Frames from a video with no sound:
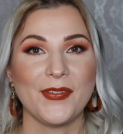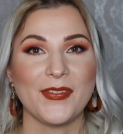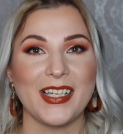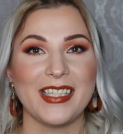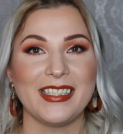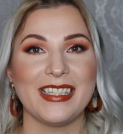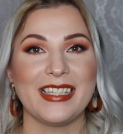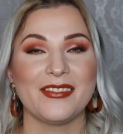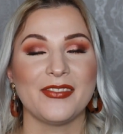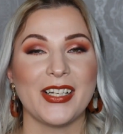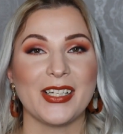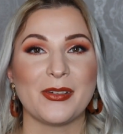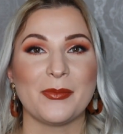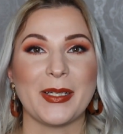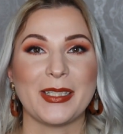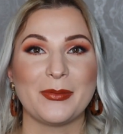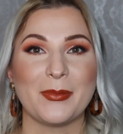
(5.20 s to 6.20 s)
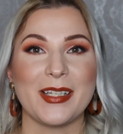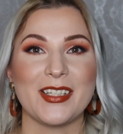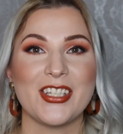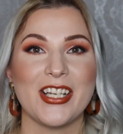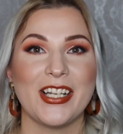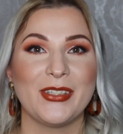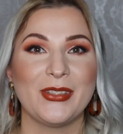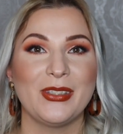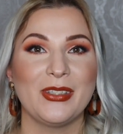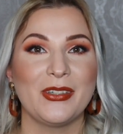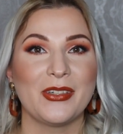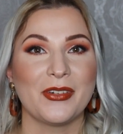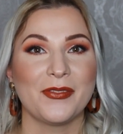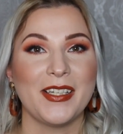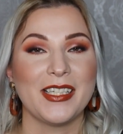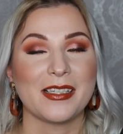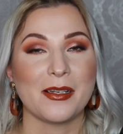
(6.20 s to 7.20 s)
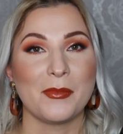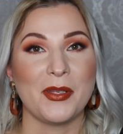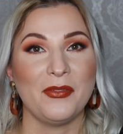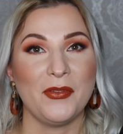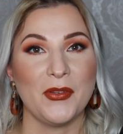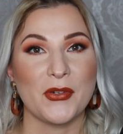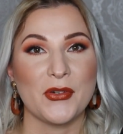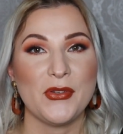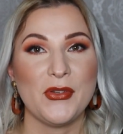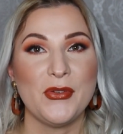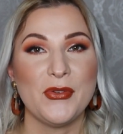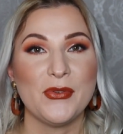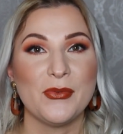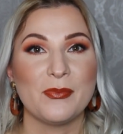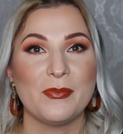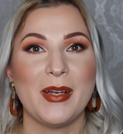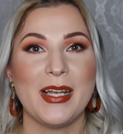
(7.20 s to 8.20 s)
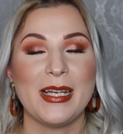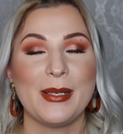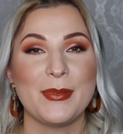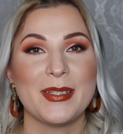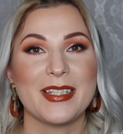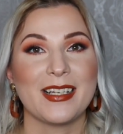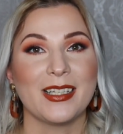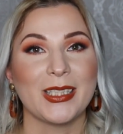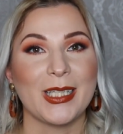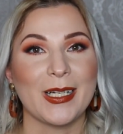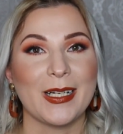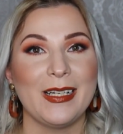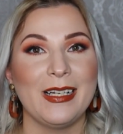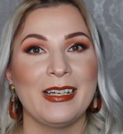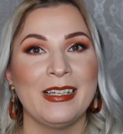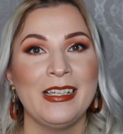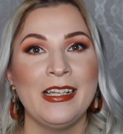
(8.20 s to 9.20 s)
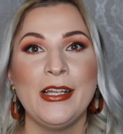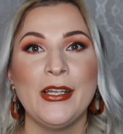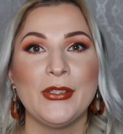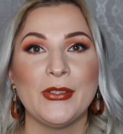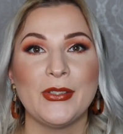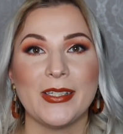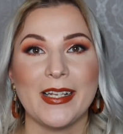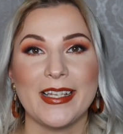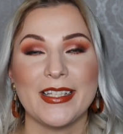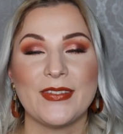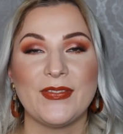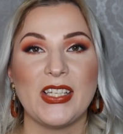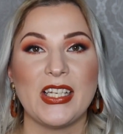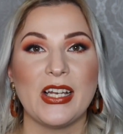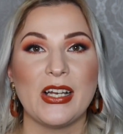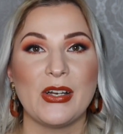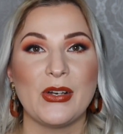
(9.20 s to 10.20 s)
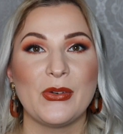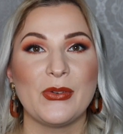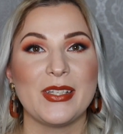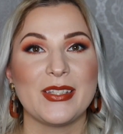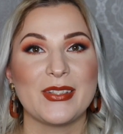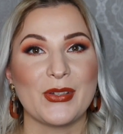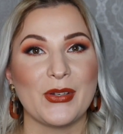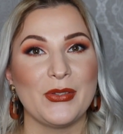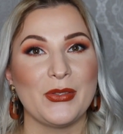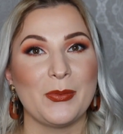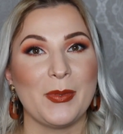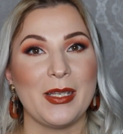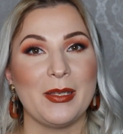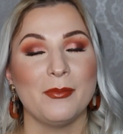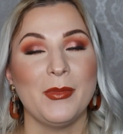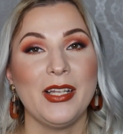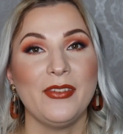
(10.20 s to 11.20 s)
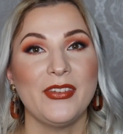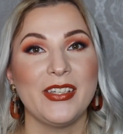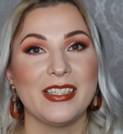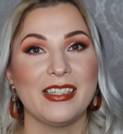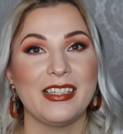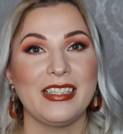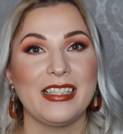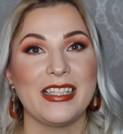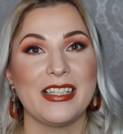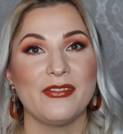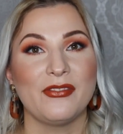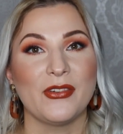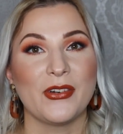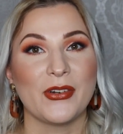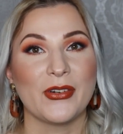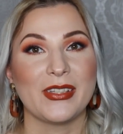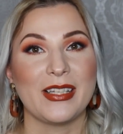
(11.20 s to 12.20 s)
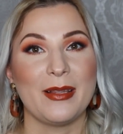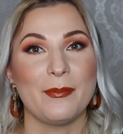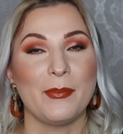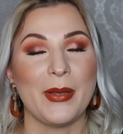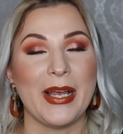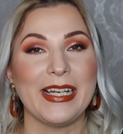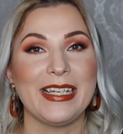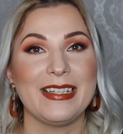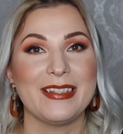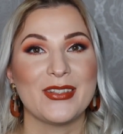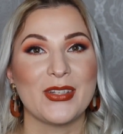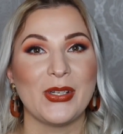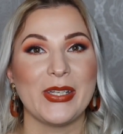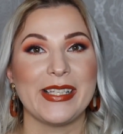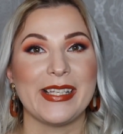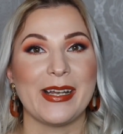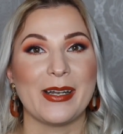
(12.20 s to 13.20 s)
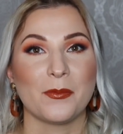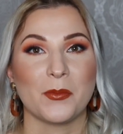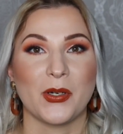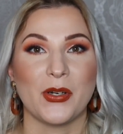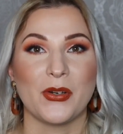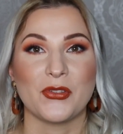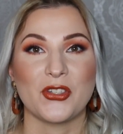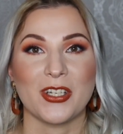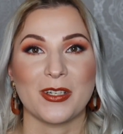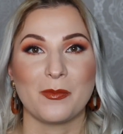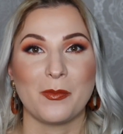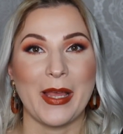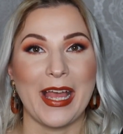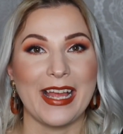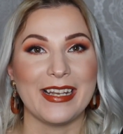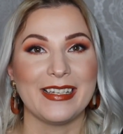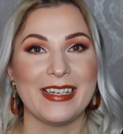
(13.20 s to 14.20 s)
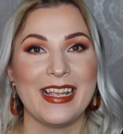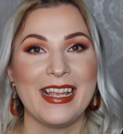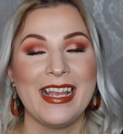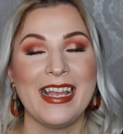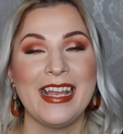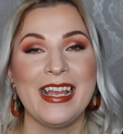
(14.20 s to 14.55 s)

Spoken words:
everyone and welcome back to my channel, or welcome if you're new. My name is Katarina. Today's video is going to be my finale for the Panning Solitaire project Pan.